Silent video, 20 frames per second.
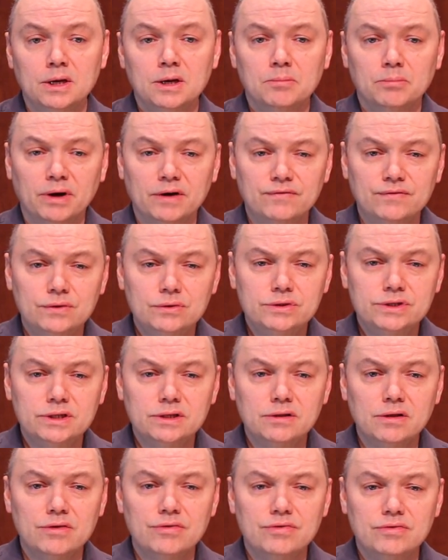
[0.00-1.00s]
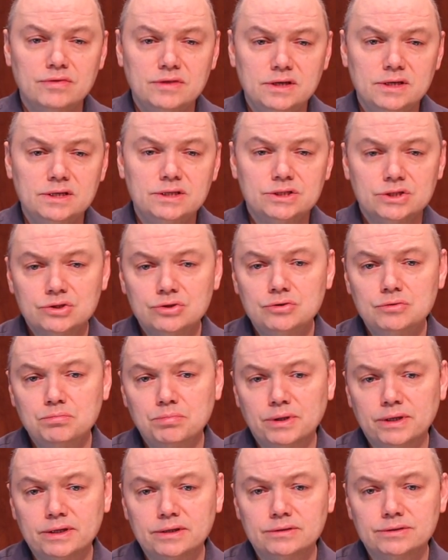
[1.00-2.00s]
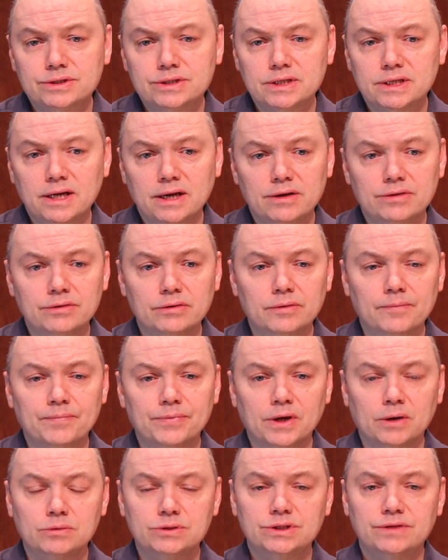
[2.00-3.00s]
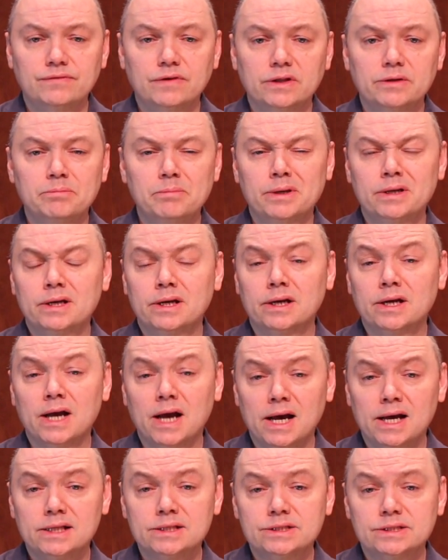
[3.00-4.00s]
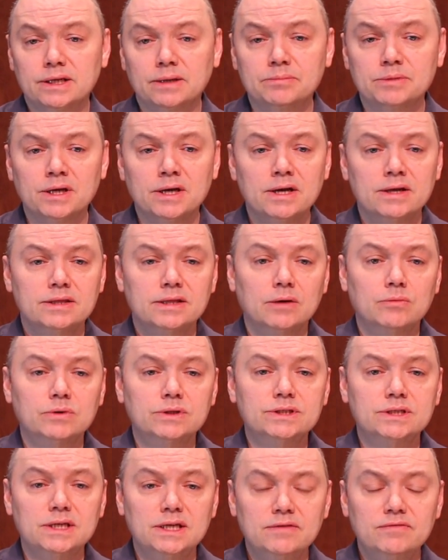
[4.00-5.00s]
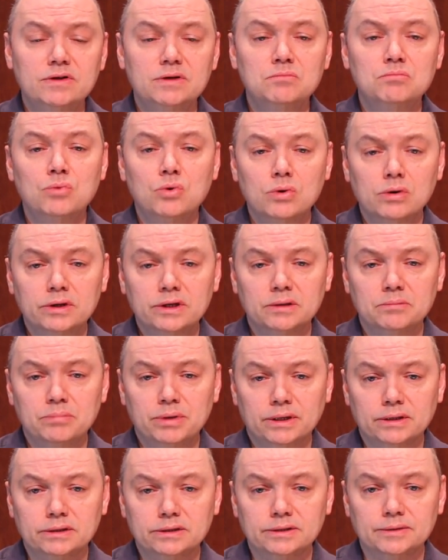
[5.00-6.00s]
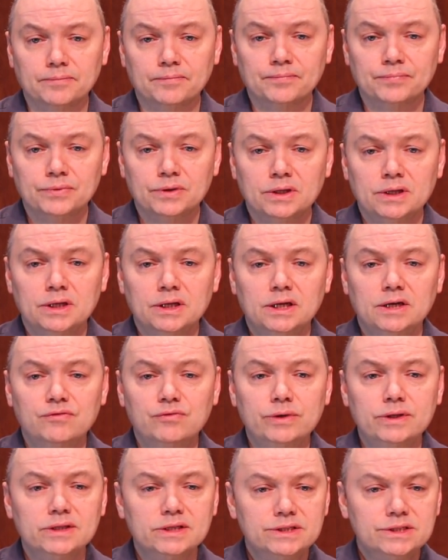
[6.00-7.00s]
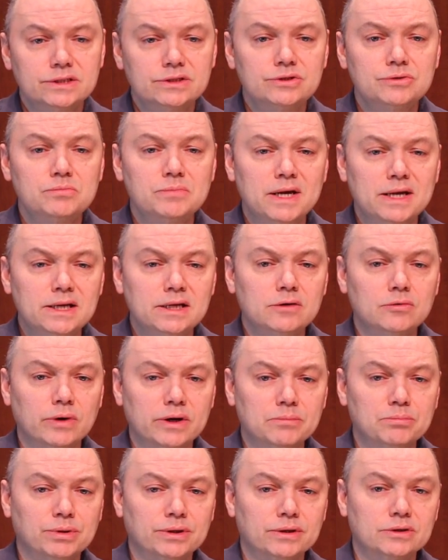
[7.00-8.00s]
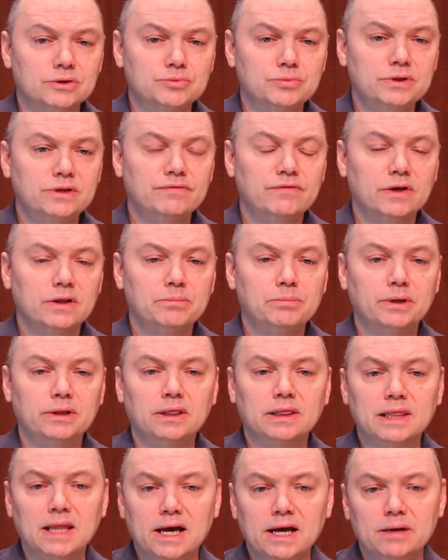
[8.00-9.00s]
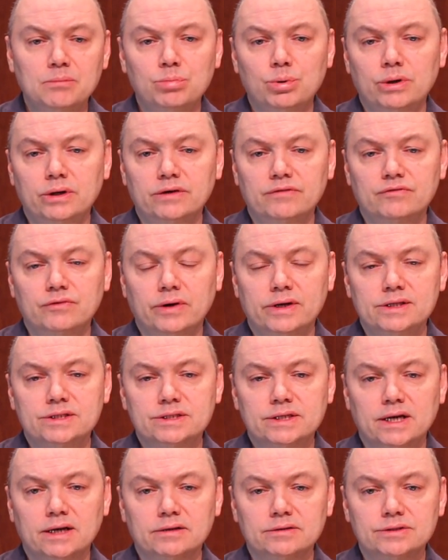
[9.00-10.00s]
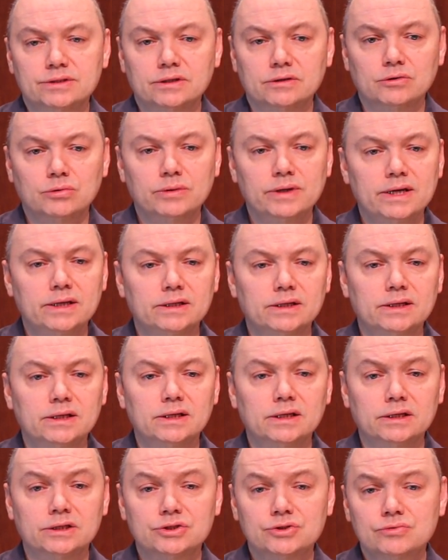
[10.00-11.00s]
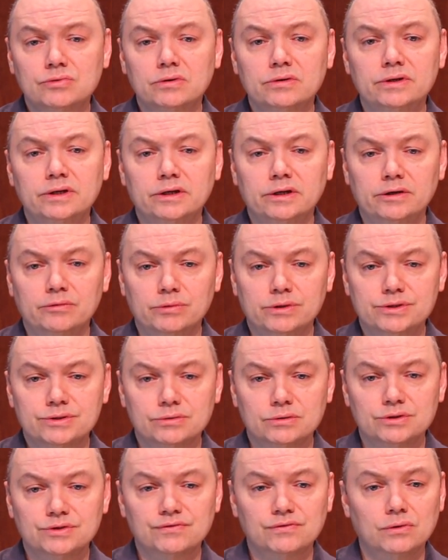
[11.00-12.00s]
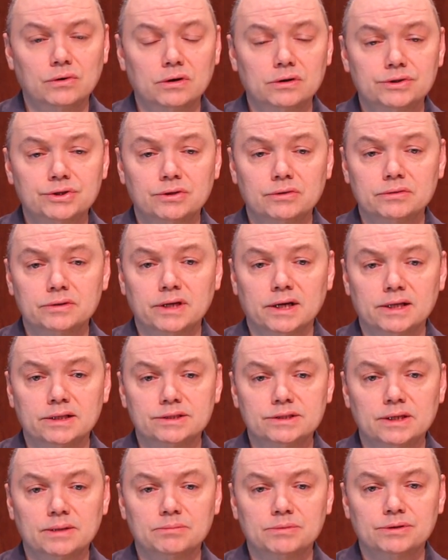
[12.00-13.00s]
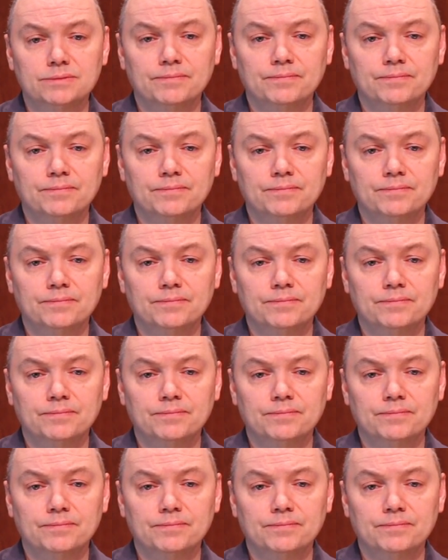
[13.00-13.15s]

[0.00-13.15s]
By fusing these 2 players together, I was developing a concept that was even more compelling. If we listen to many great players, we develop a library of great sounds that create an extraordinary resource for our tone concept.